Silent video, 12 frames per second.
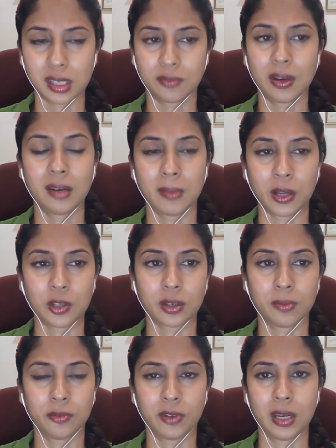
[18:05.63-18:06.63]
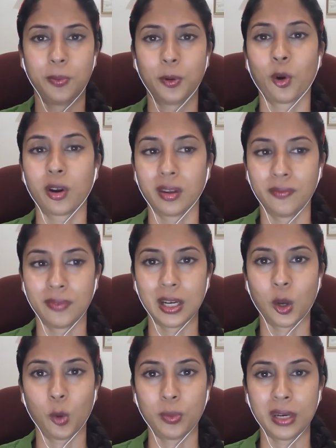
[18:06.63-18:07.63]
It's very much very broad and
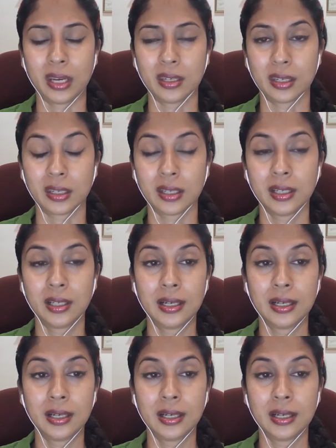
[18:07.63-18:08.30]
very open-ended.